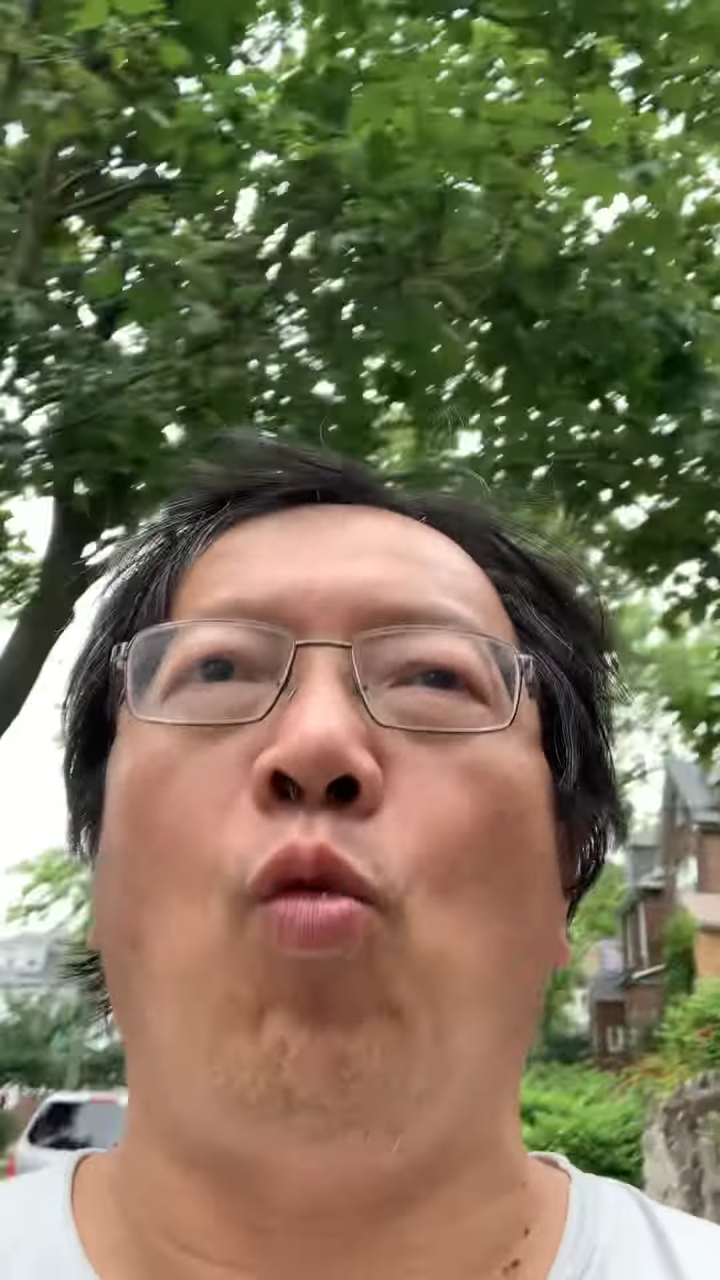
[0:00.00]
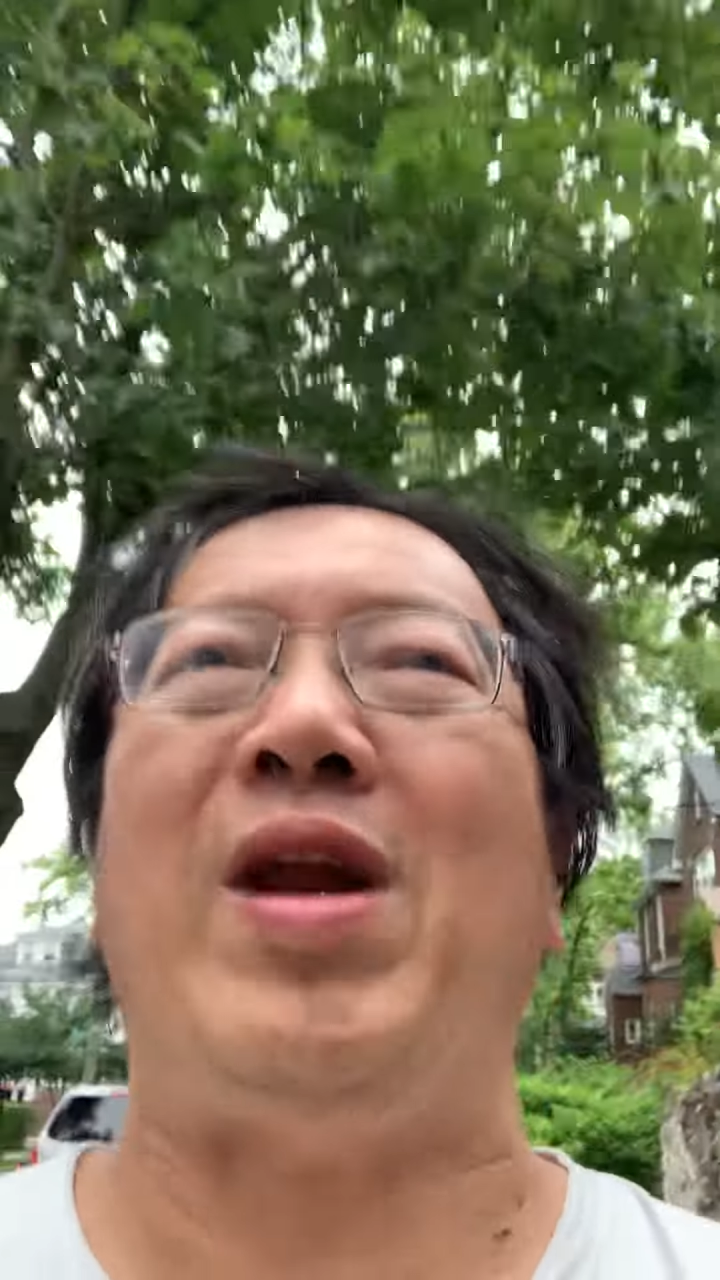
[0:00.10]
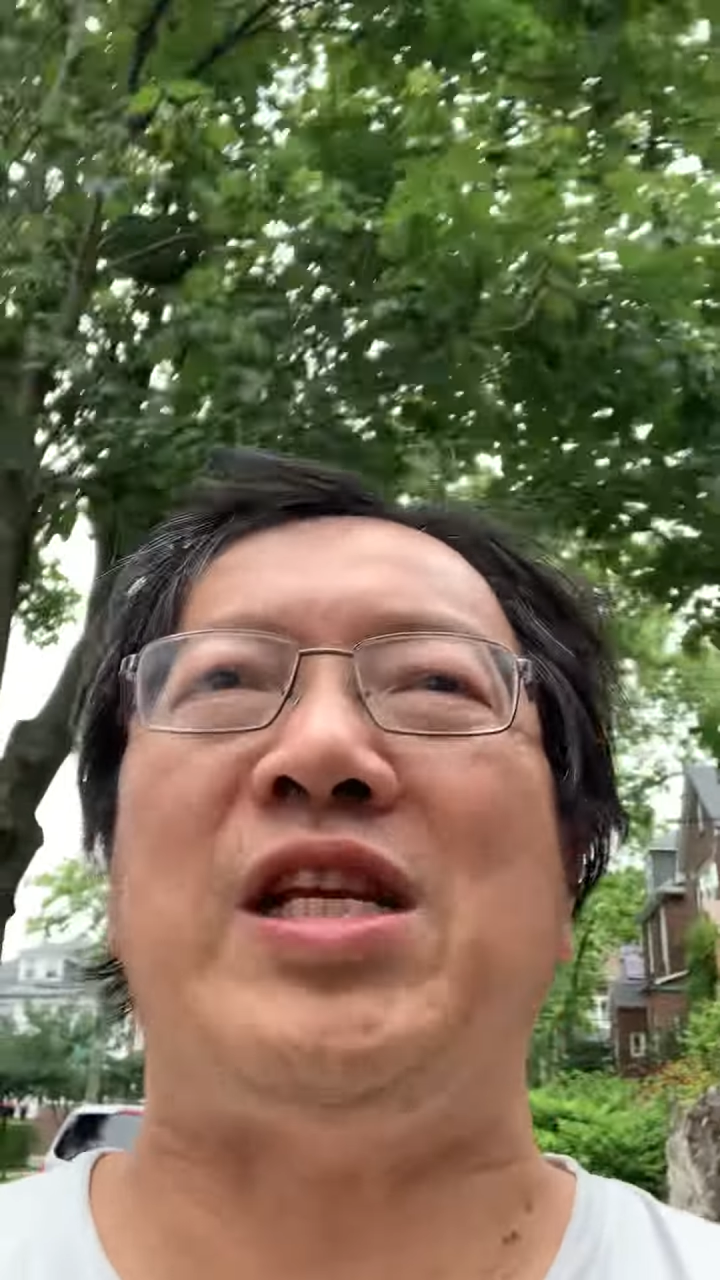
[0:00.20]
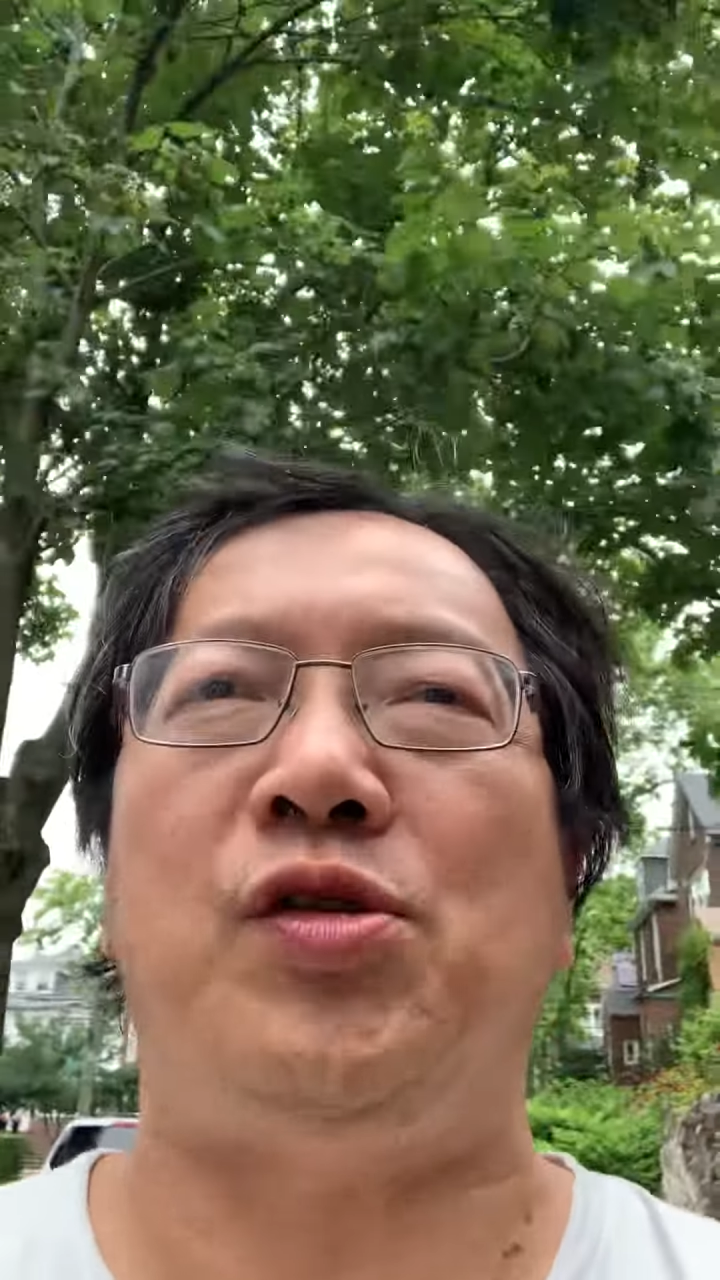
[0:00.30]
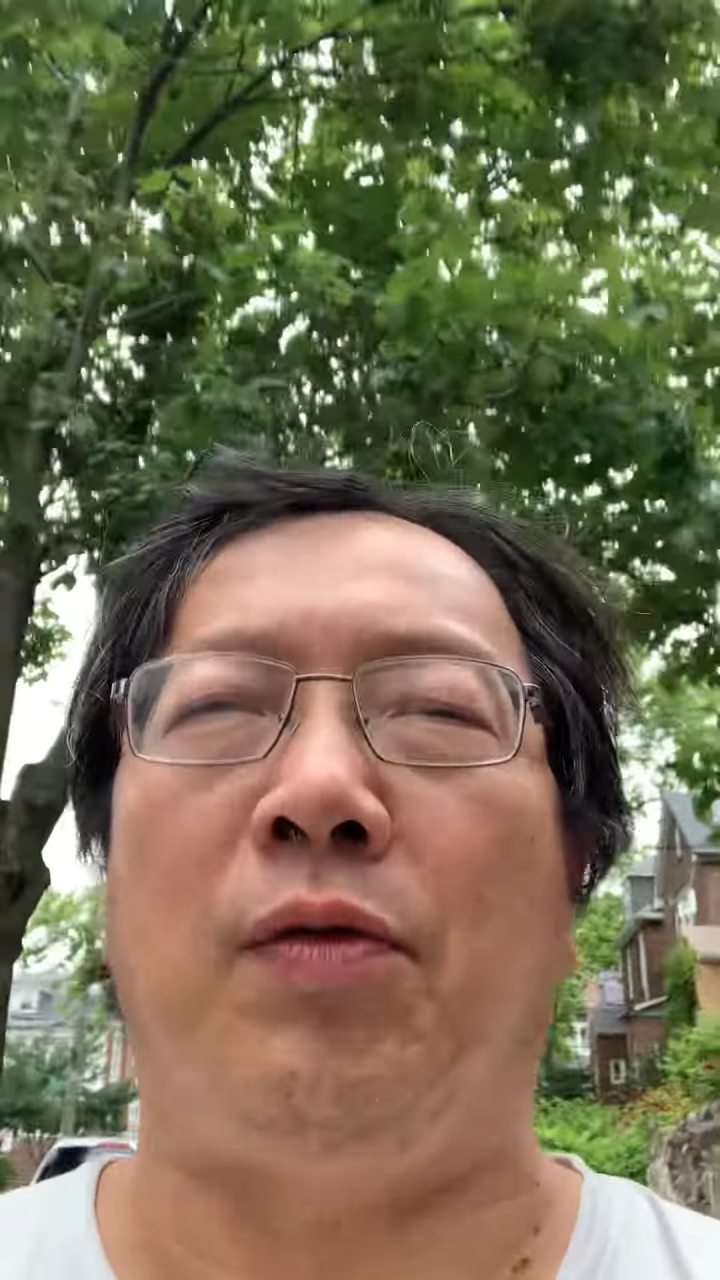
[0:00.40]

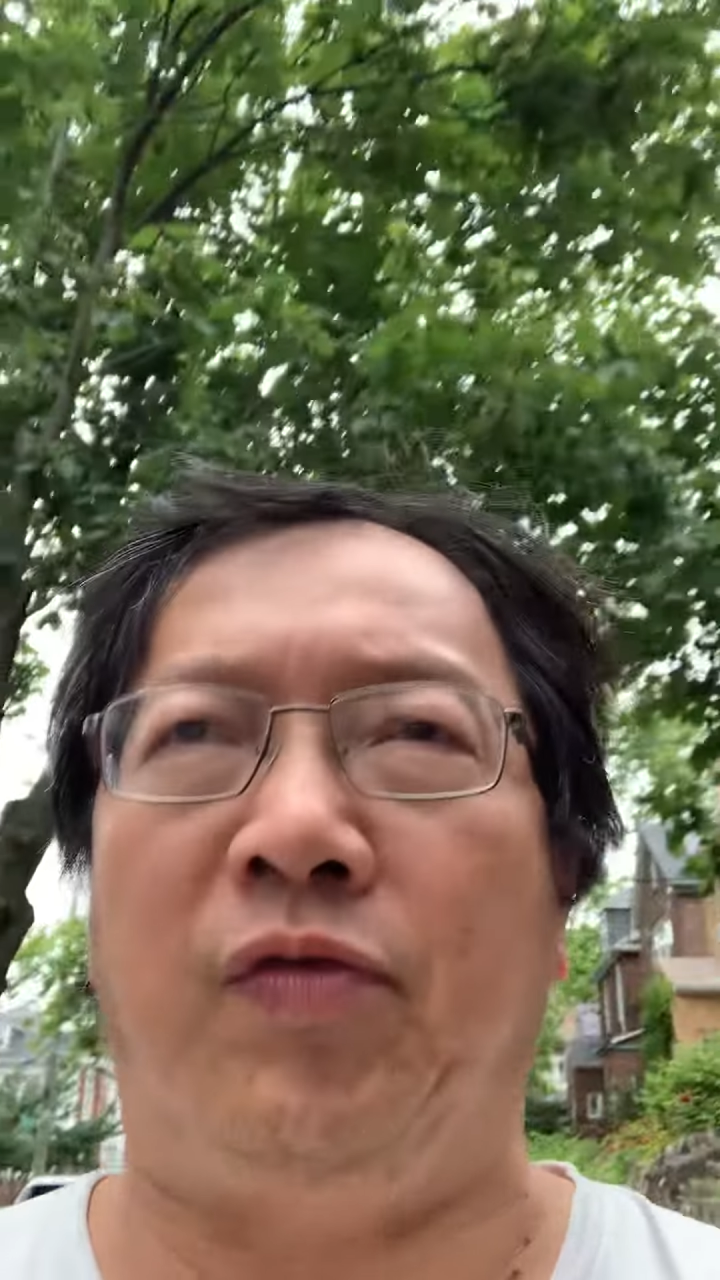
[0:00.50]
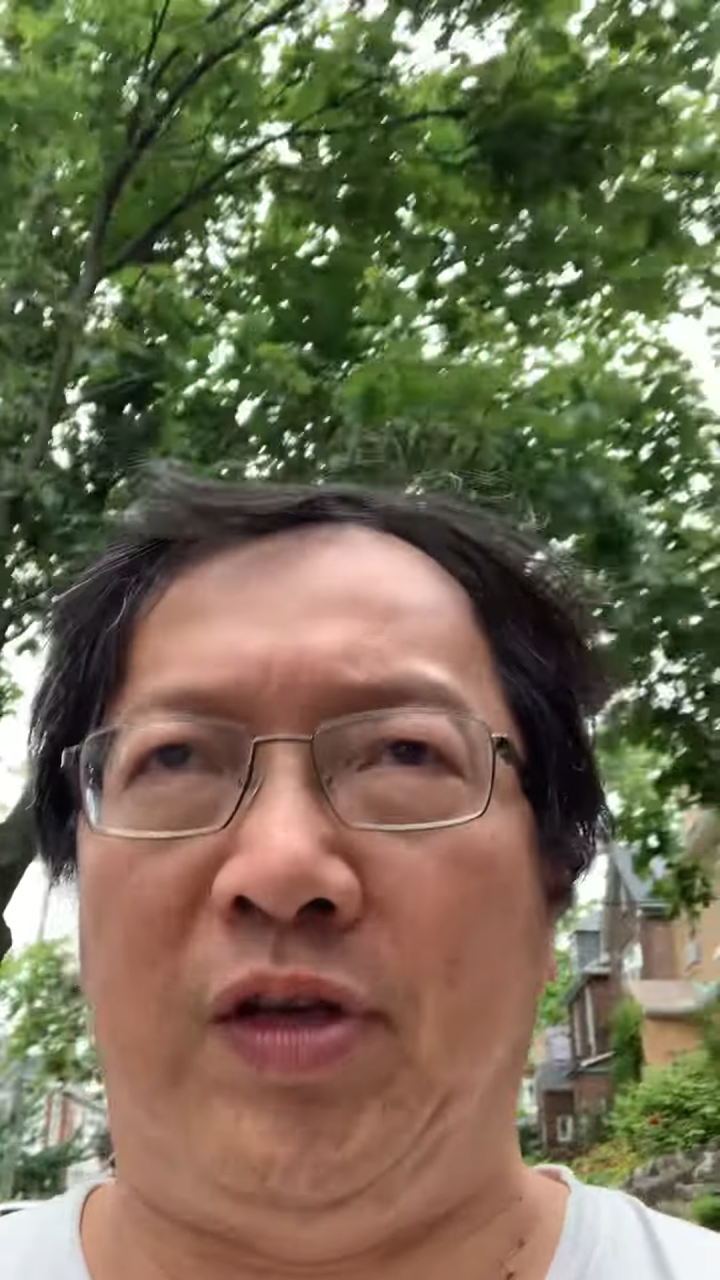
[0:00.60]
What is your